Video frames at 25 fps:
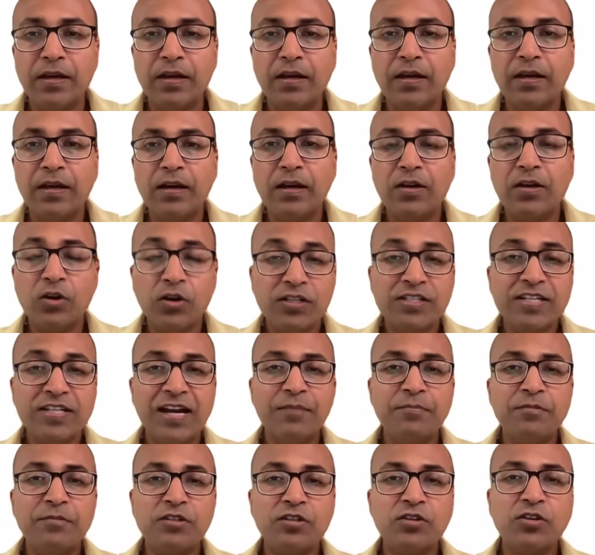Good
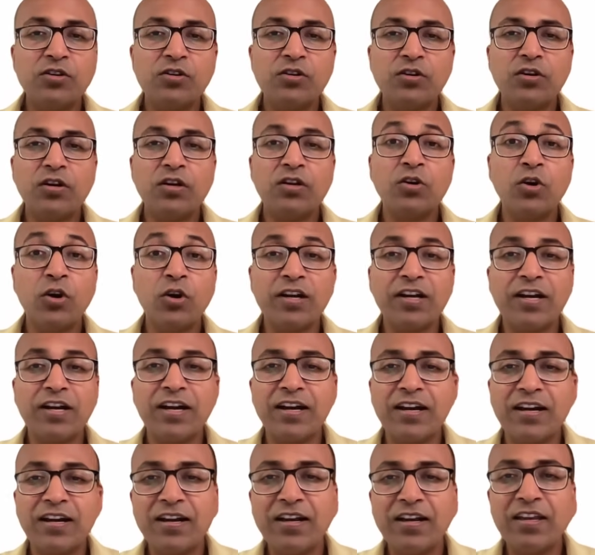time to
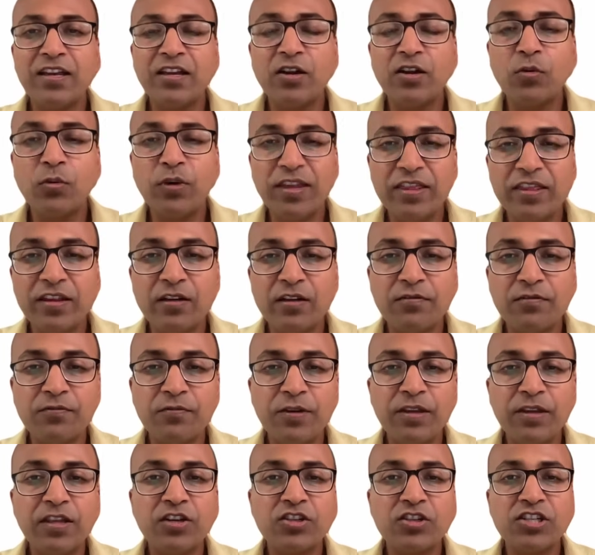cook, with
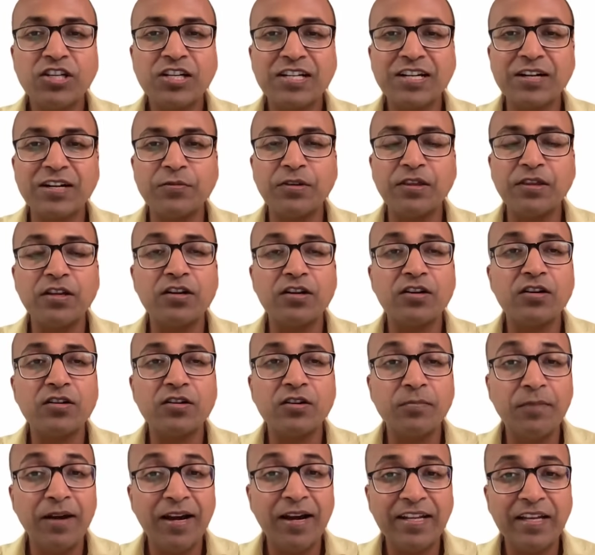your children, with your
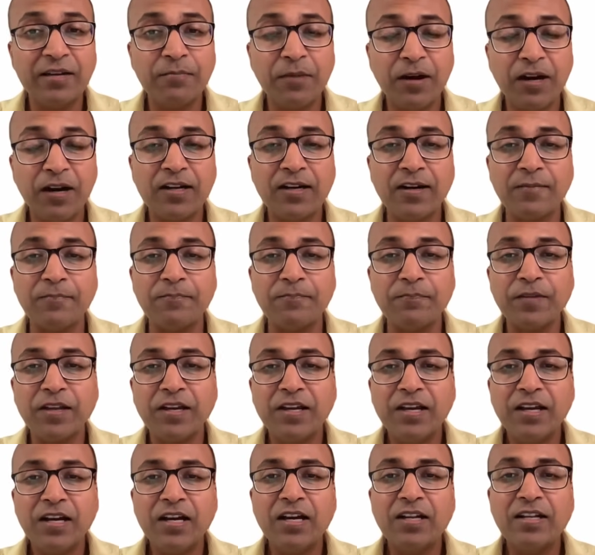romantic partner.
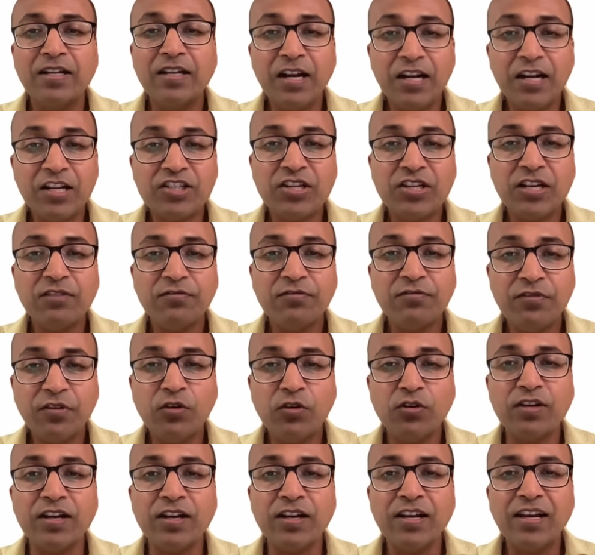Nourishing
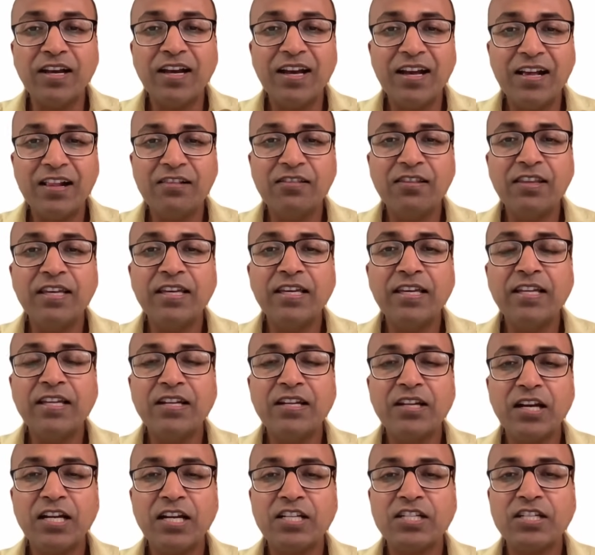food, healthy,
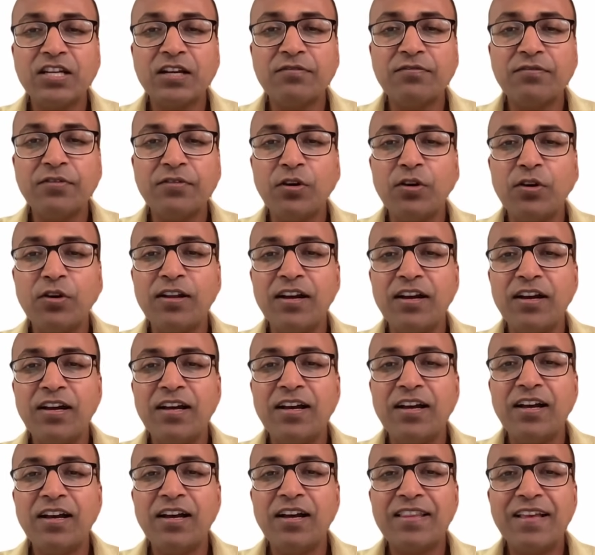nourishing food.
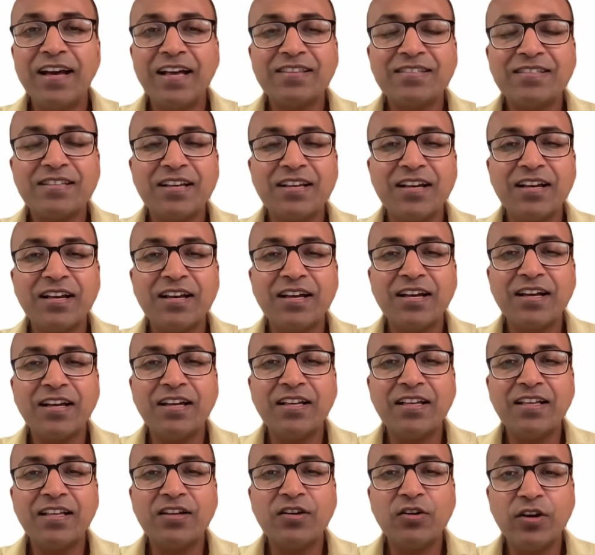That's
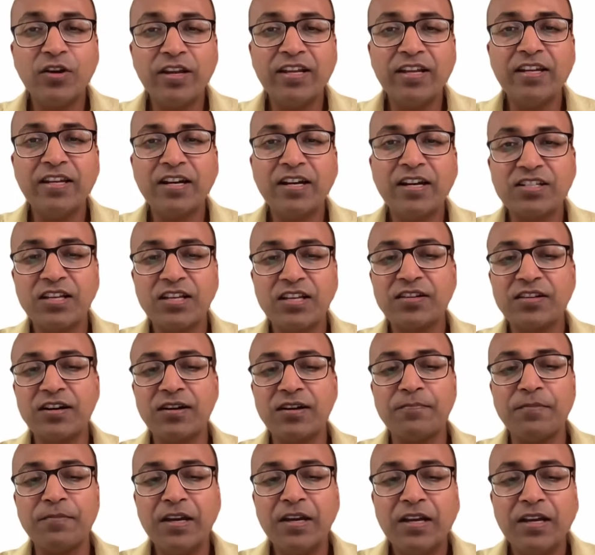Rohini
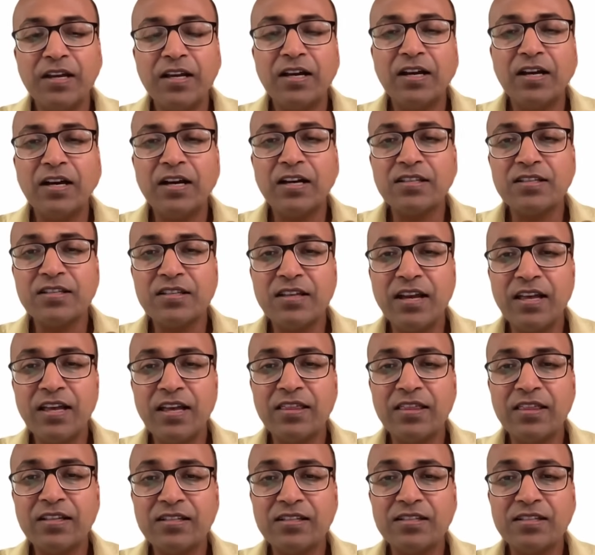Nakshatra,
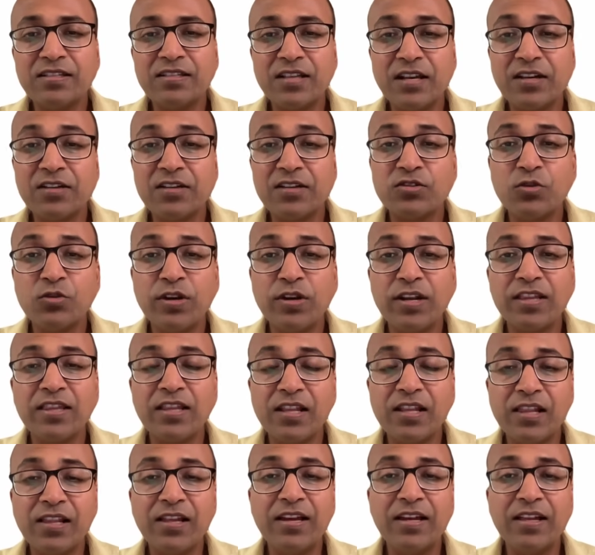and the Surya,
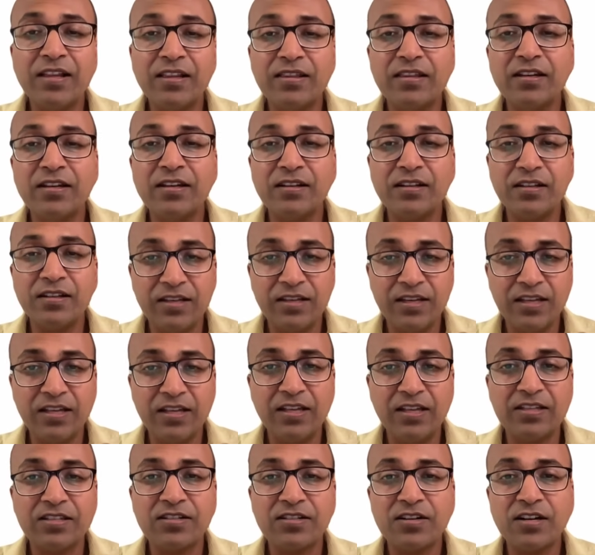
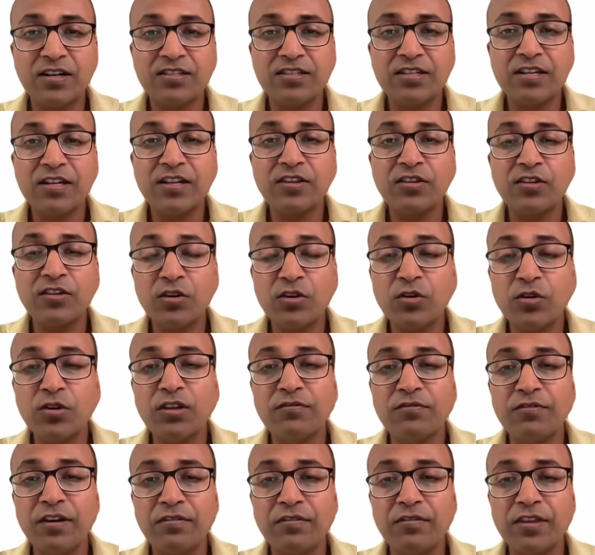it's transiting through
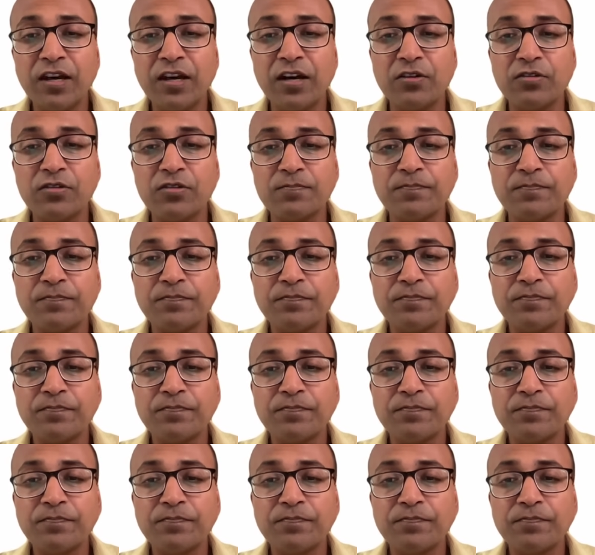the fifth house.